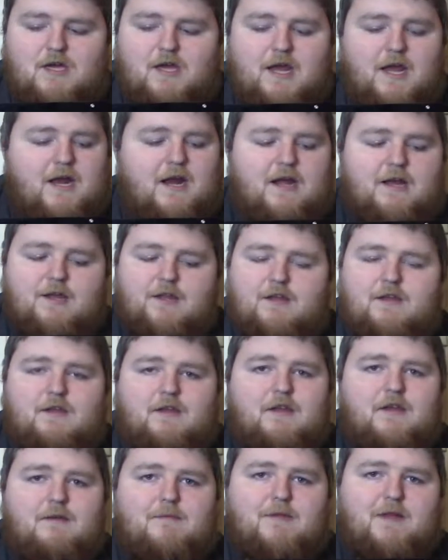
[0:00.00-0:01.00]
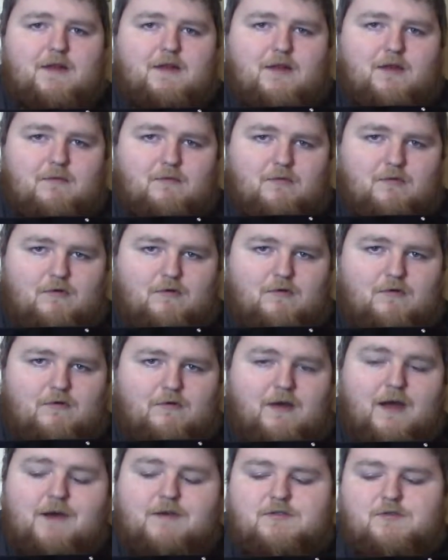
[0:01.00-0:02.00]
and I couldn't get them in no more.
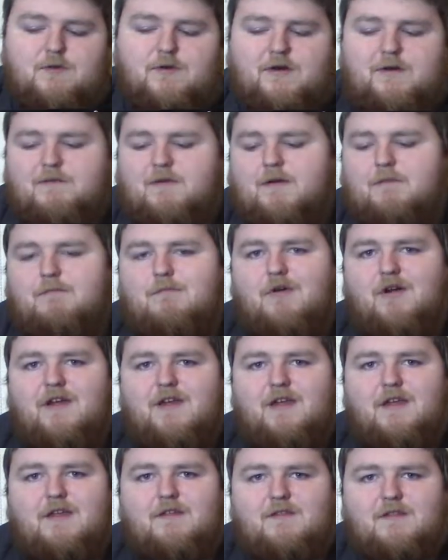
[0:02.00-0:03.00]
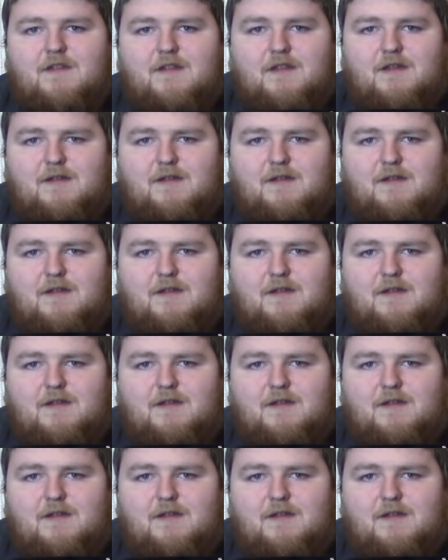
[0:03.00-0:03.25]
I was worried about breaking